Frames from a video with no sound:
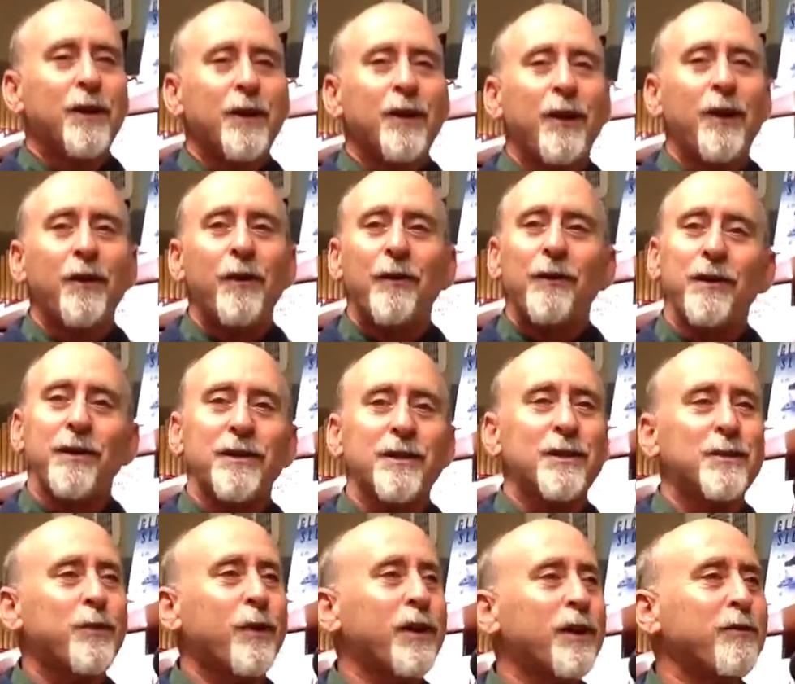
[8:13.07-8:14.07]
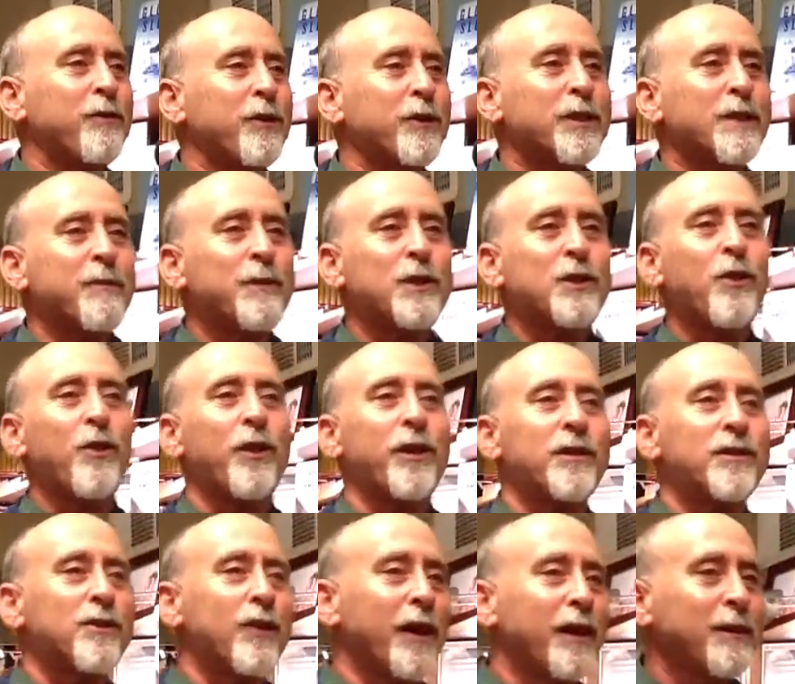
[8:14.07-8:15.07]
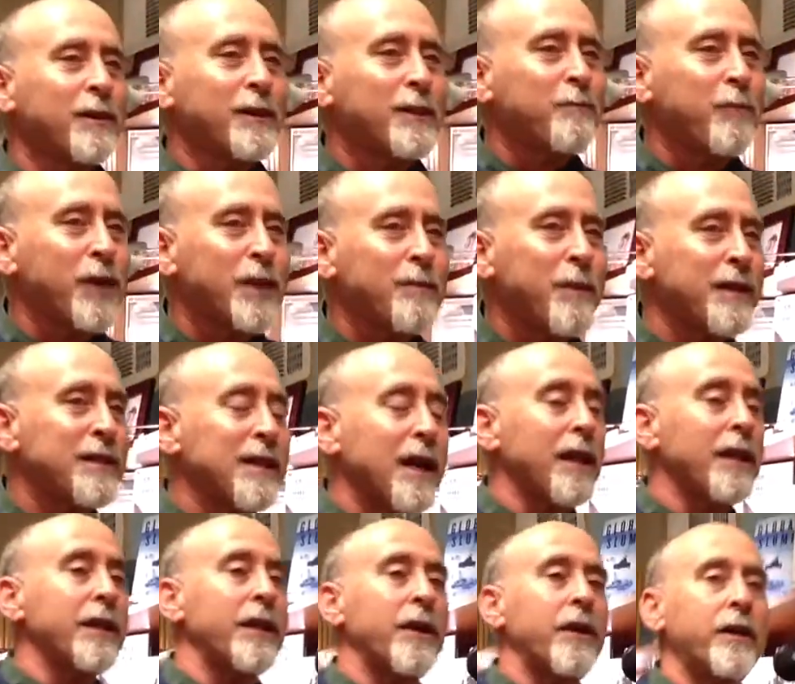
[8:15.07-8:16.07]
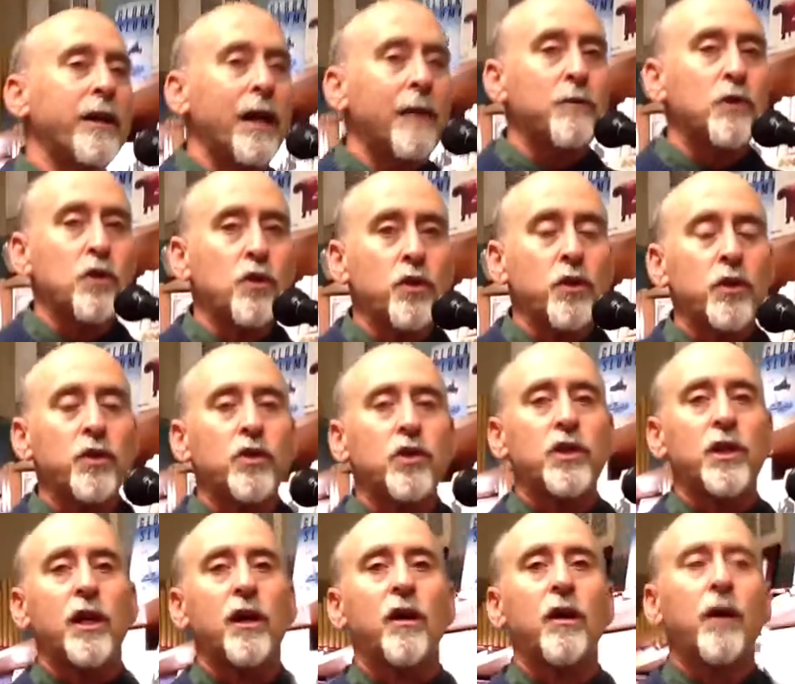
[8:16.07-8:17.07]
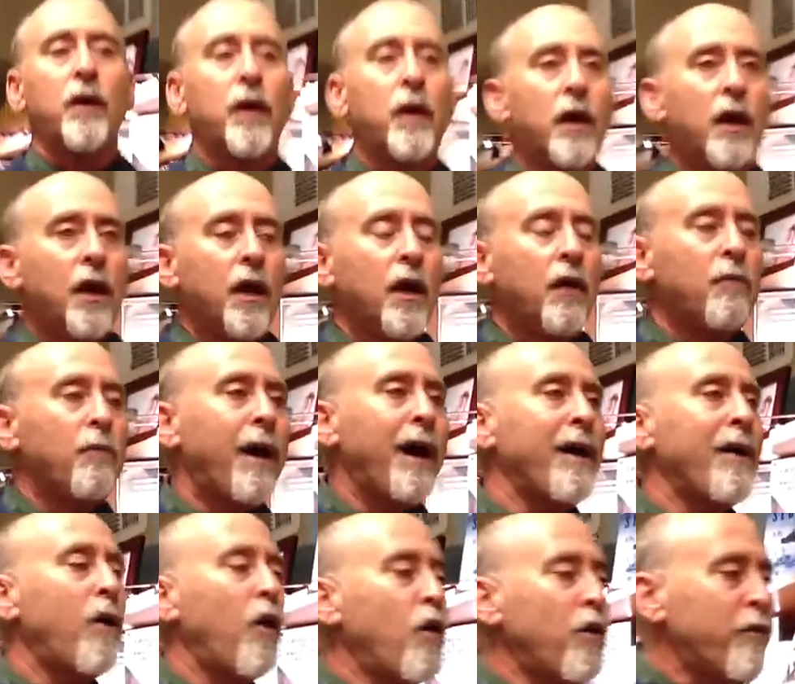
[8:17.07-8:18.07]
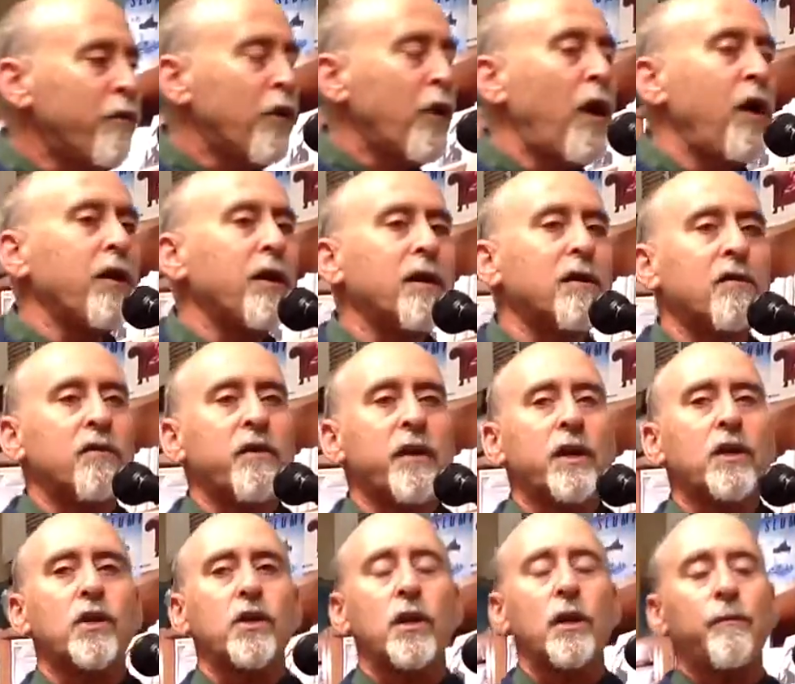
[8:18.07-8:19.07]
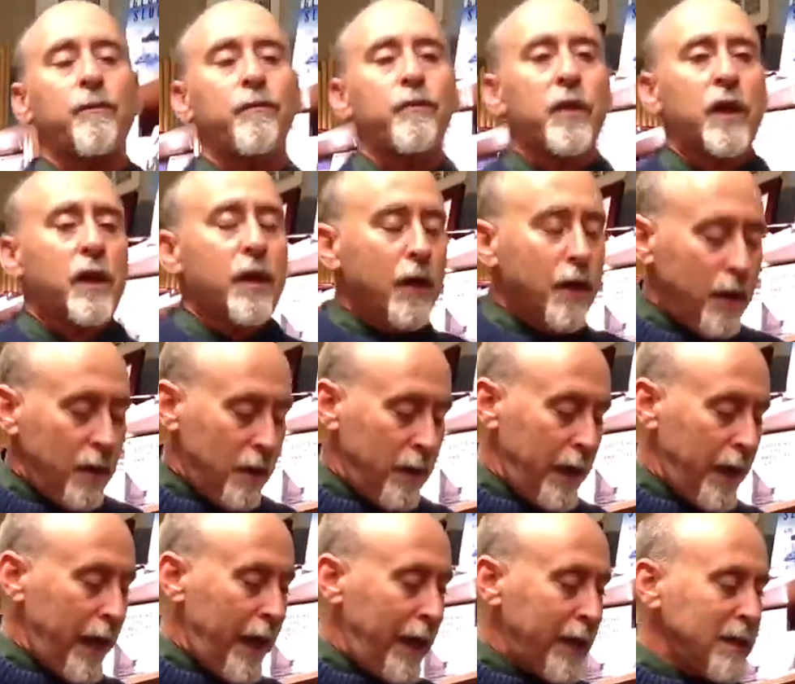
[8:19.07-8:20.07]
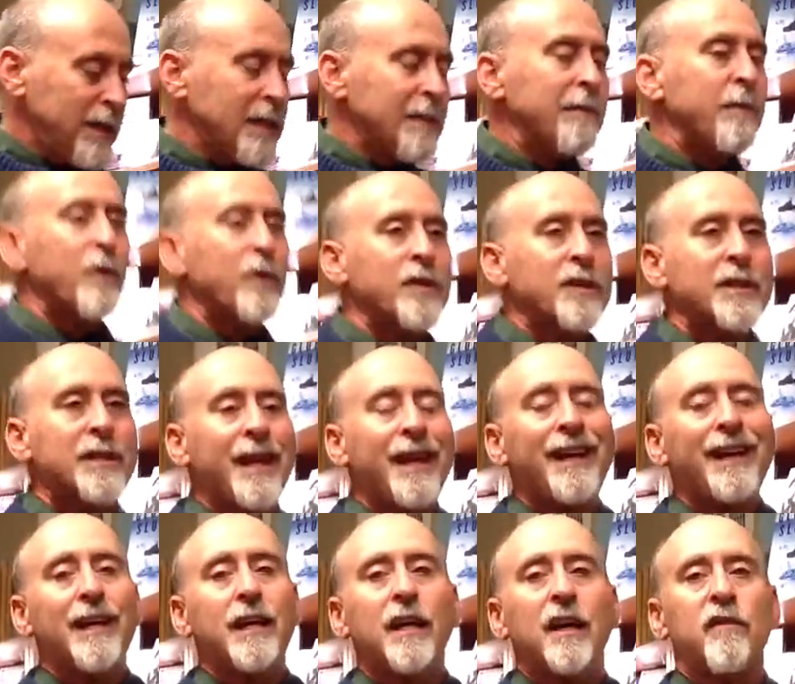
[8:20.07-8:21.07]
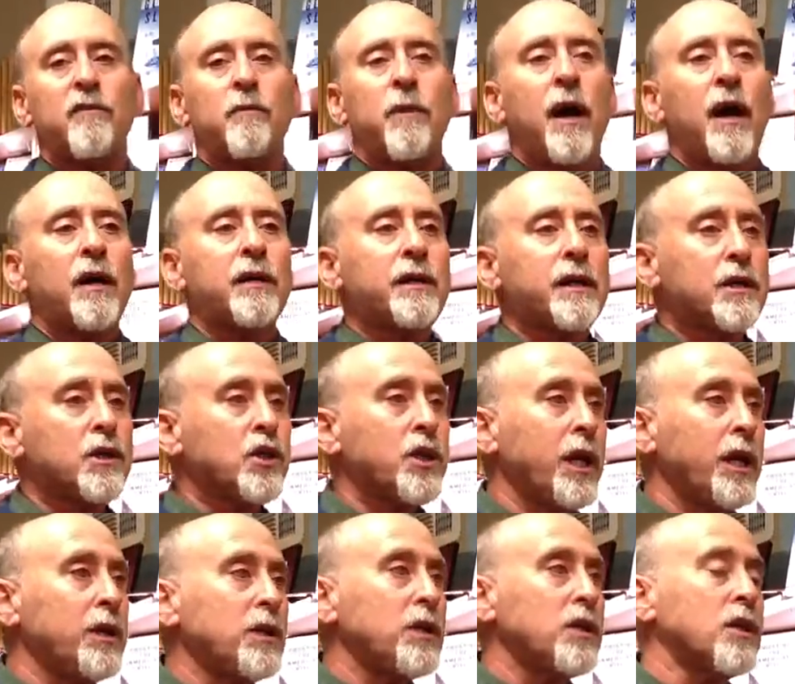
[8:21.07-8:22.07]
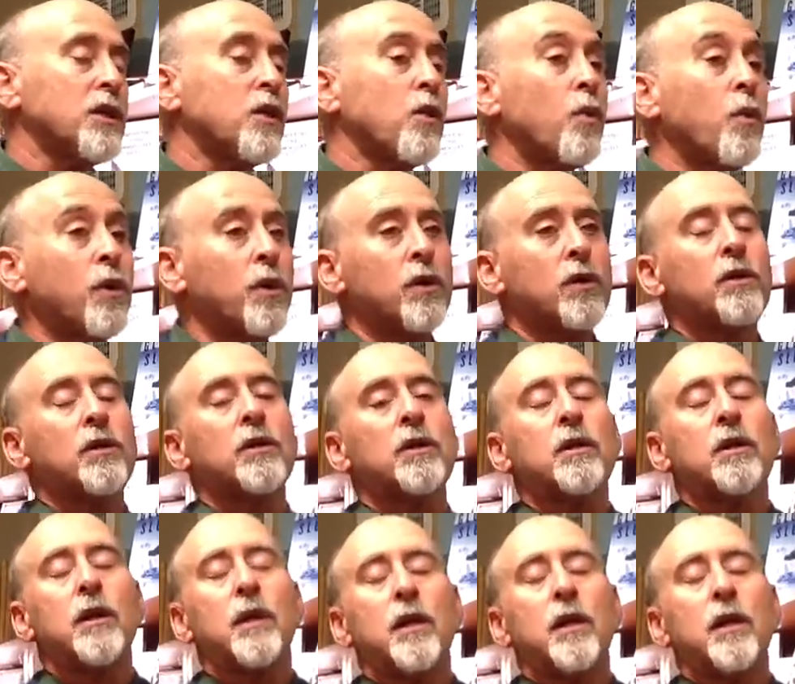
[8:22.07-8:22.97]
Oh, this is wonderful. It's a majority. So I express my solidarity. And I'm sure you share my overall conviction that as the mosaic of politics changes in the world,